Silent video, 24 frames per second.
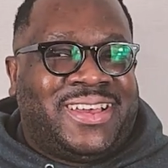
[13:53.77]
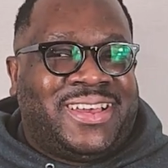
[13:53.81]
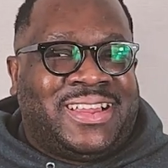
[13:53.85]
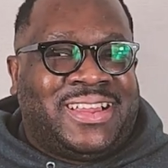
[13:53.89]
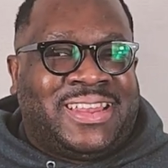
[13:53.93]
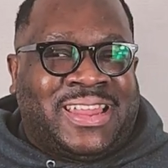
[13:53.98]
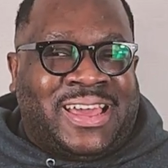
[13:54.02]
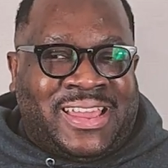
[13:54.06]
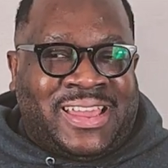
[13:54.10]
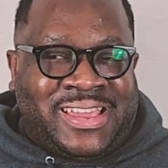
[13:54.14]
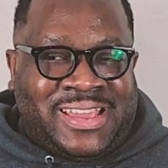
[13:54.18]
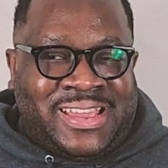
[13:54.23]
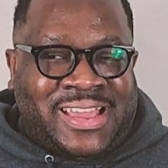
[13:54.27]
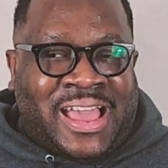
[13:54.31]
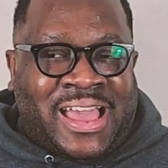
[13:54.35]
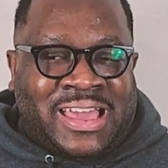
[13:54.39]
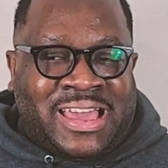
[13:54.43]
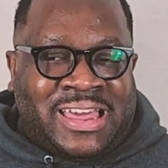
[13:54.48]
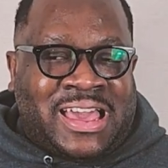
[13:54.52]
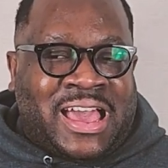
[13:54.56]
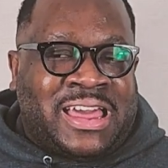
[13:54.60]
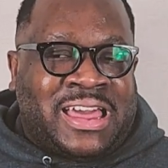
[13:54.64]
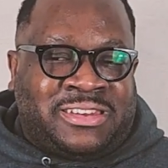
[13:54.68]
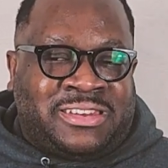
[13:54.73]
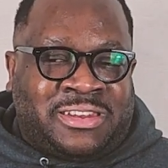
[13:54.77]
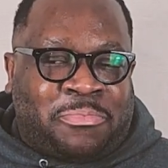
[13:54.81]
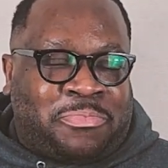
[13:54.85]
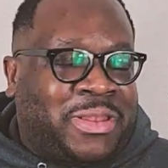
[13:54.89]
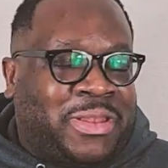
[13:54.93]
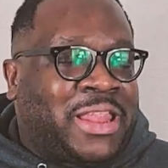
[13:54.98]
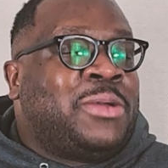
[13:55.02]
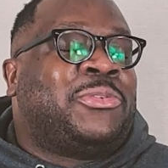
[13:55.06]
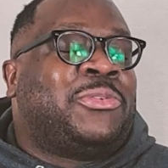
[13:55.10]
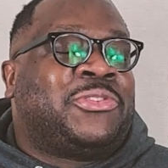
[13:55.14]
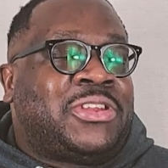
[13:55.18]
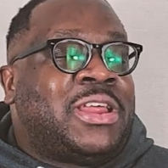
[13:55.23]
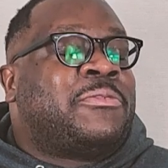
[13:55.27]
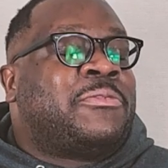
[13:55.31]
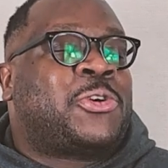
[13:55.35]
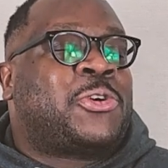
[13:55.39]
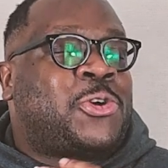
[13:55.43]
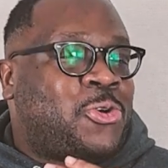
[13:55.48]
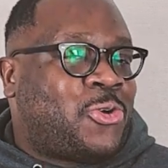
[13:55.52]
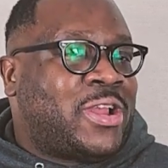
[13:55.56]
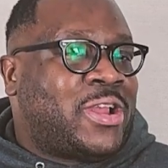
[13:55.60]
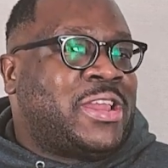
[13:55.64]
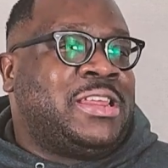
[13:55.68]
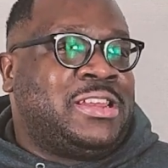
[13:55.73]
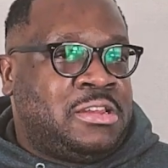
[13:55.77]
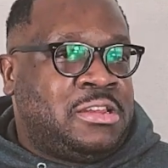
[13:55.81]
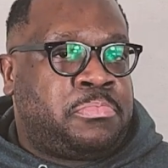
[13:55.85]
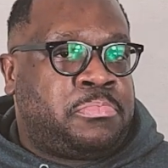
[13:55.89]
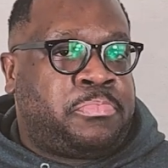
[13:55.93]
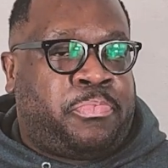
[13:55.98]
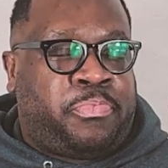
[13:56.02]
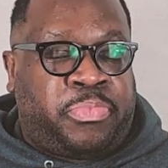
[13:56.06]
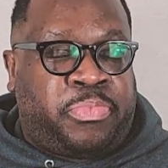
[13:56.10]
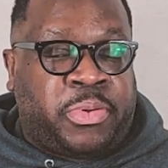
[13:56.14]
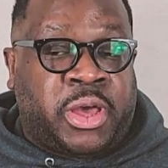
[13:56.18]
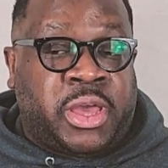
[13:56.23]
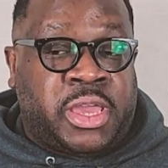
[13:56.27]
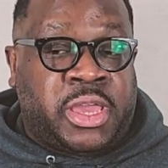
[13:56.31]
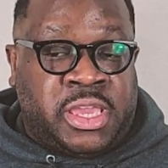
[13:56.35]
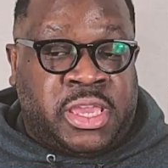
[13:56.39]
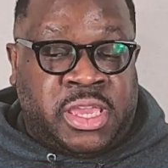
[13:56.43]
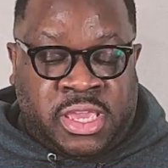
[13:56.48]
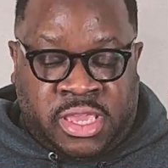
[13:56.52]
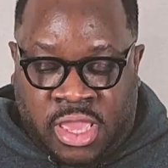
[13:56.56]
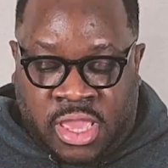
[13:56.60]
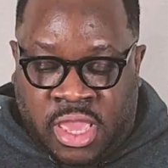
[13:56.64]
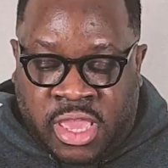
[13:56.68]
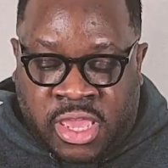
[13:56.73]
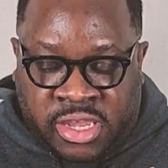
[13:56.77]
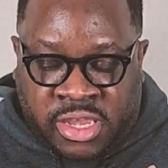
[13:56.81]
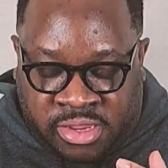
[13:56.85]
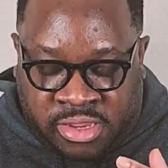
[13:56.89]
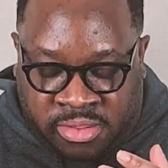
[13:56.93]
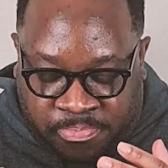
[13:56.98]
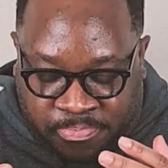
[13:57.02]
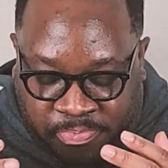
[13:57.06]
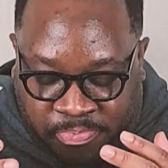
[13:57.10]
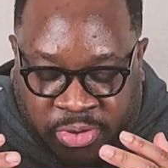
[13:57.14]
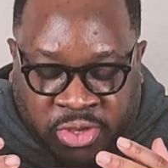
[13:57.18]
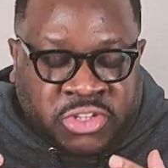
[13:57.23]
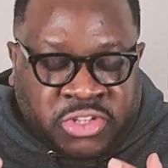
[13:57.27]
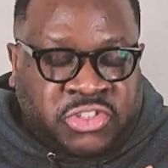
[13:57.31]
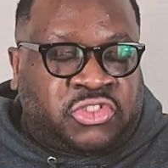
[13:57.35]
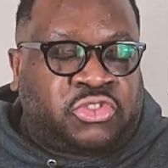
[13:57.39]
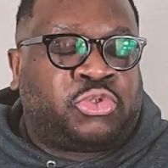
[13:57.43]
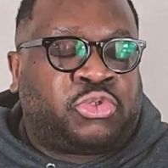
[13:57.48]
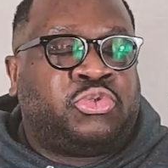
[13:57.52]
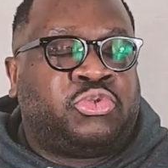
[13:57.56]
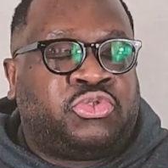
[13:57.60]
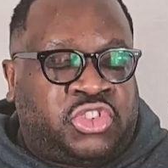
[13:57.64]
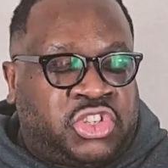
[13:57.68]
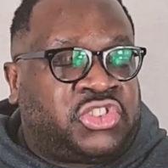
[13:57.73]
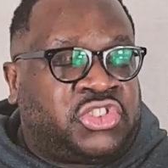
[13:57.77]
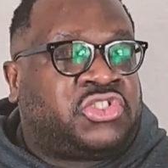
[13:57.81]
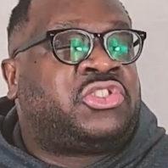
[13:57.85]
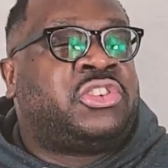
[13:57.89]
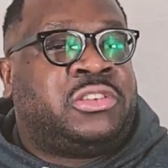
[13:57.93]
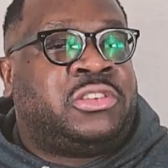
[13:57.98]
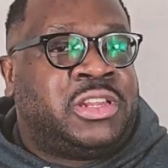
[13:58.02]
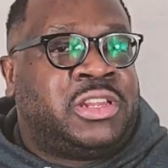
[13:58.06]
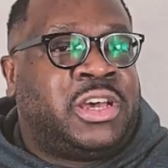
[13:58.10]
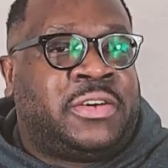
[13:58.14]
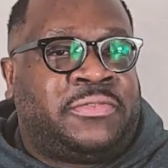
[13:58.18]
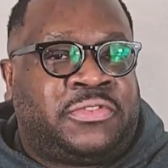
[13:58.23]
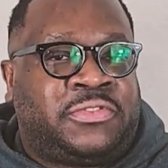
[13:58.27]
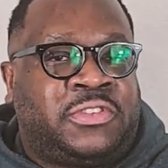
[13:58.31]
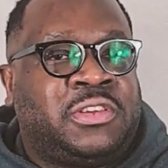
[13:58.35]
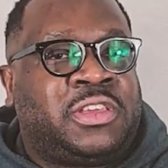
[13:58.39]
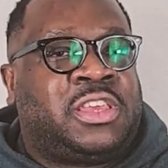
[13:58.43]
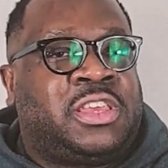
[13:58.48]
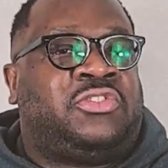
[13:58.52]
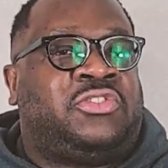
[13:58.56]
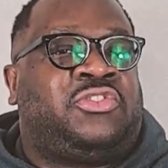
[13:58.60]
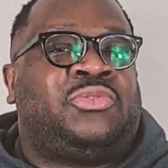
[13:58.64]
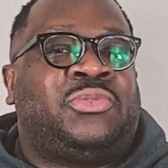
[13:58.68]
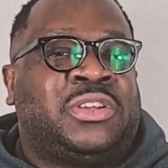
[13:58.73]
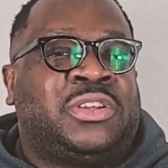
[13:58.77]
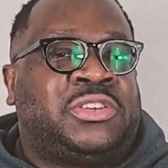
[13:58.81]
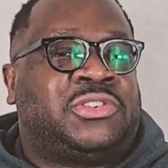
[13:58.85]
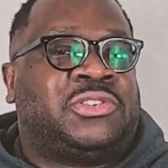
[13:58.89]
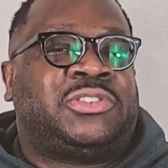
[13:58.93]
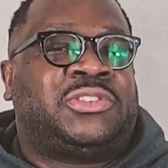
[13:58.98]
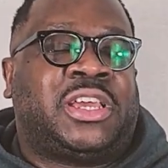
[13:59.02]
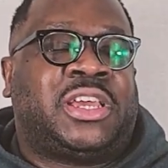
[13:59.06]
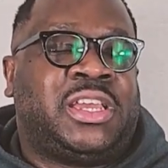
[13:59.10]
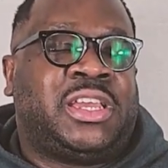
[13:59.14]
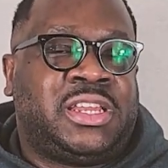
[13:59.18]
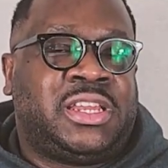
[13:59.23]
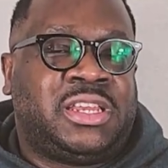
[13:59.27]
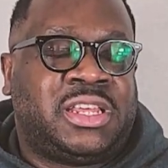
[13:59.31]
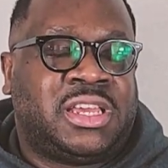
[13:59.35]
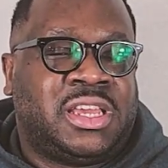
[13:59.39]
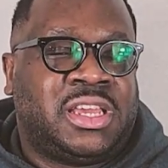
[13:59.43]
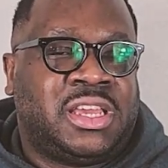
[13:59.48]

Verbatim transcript: like, the play was never great, but it, it pushed through just enough to get you entertained.